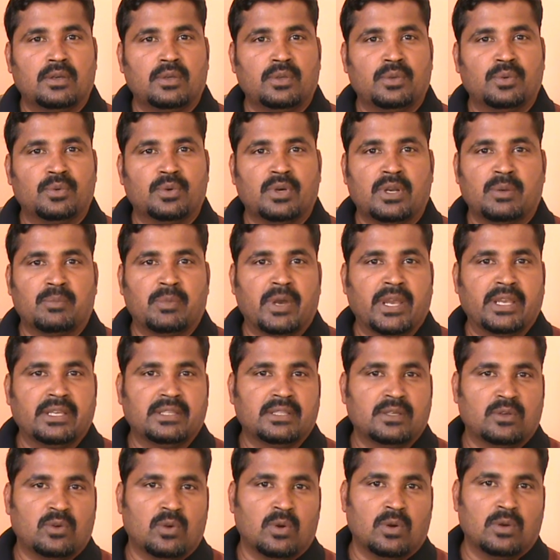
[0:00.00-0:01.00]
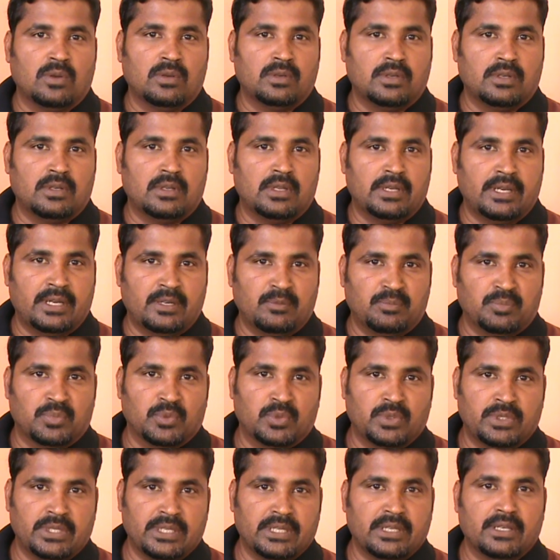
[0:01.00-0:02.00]
You are buying the call and
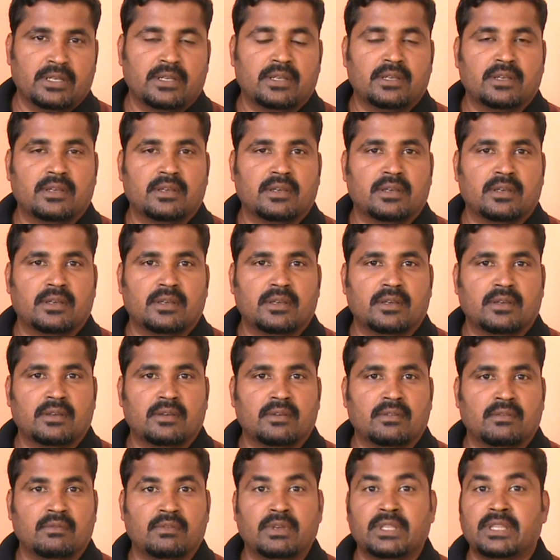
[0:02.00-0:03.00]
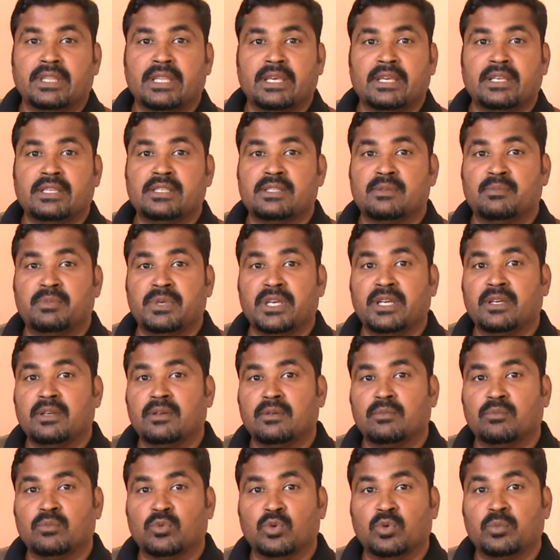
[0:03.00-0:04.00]
put when there is a big
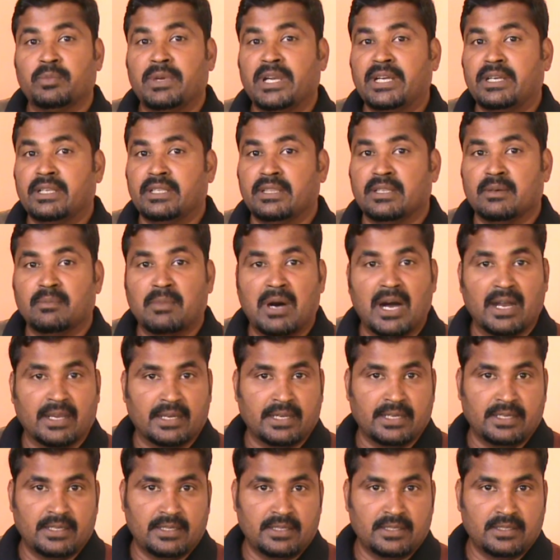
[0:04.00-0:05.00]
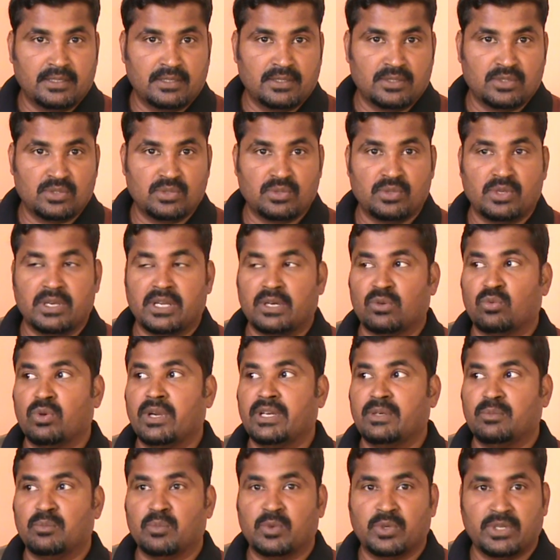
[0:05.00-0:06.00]
movement in the market. So you are
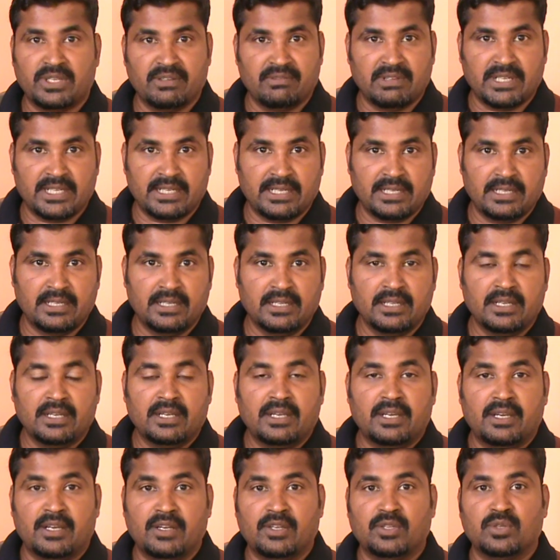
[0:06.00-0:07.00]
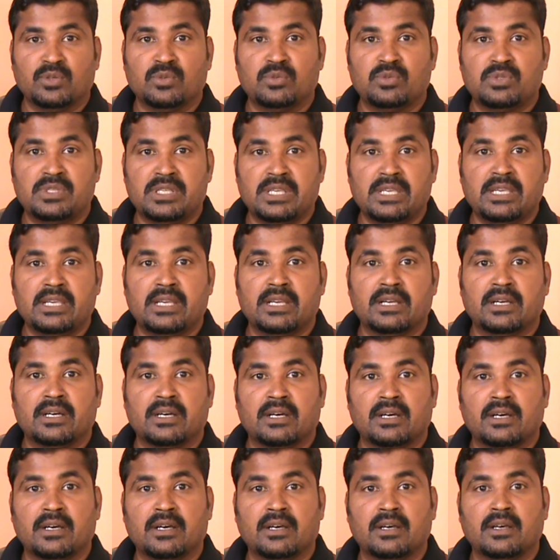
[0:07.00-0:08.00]
quite motivated and you see
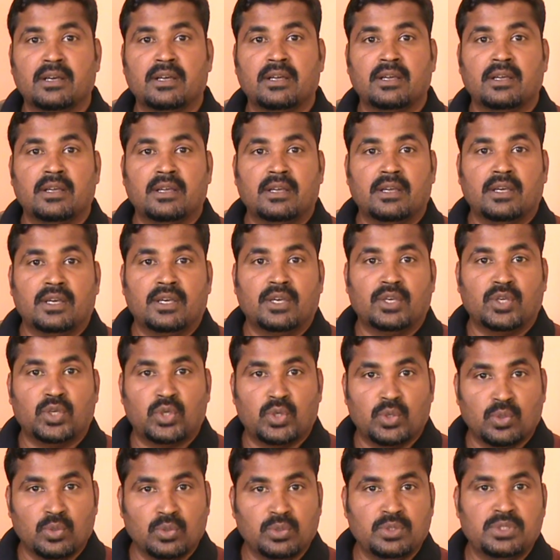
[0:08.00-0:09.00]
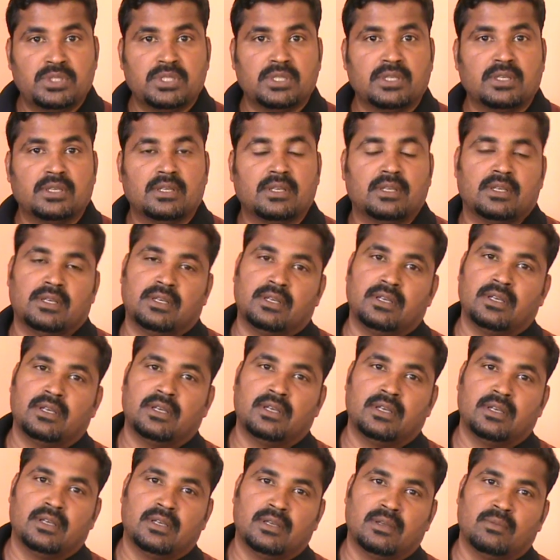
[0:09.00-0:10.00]
a huge
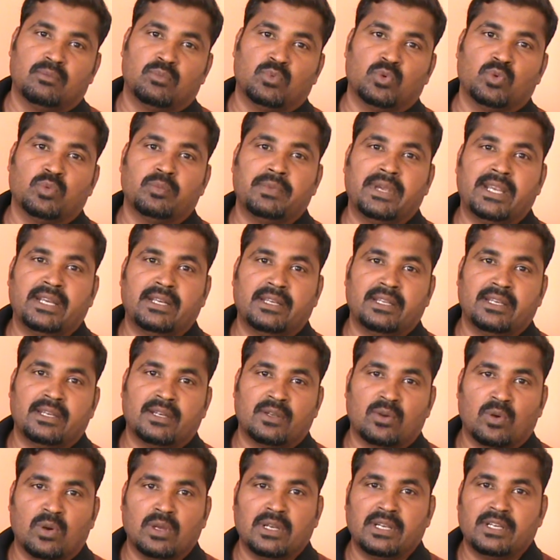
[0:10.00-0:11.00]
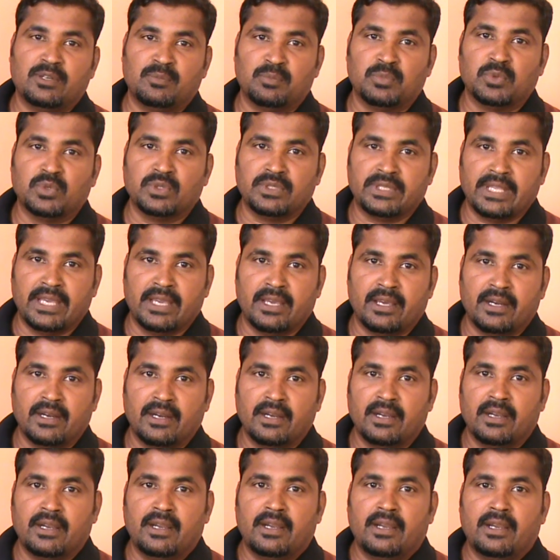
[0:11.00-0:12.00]
movement in call and put there,
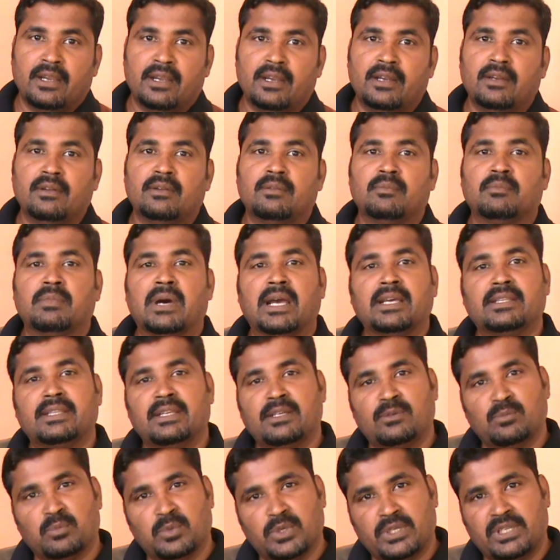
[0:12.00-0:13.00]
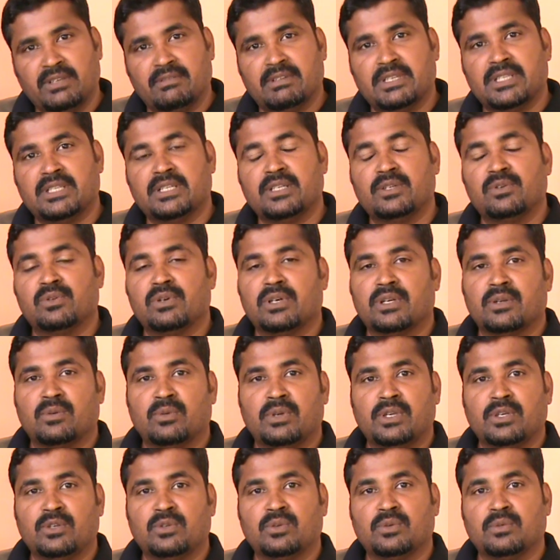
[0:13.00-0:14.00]
and by that motivation you are
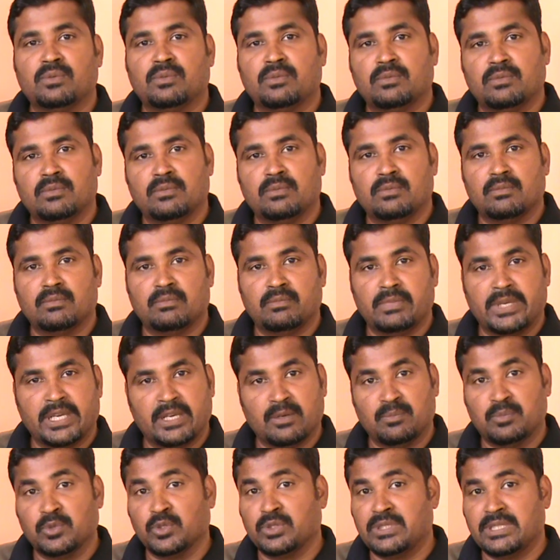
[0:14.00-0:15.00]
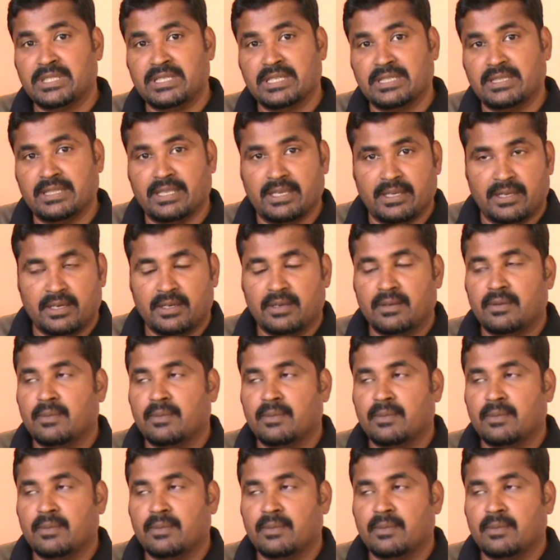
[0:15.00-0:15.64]
going to make a position there.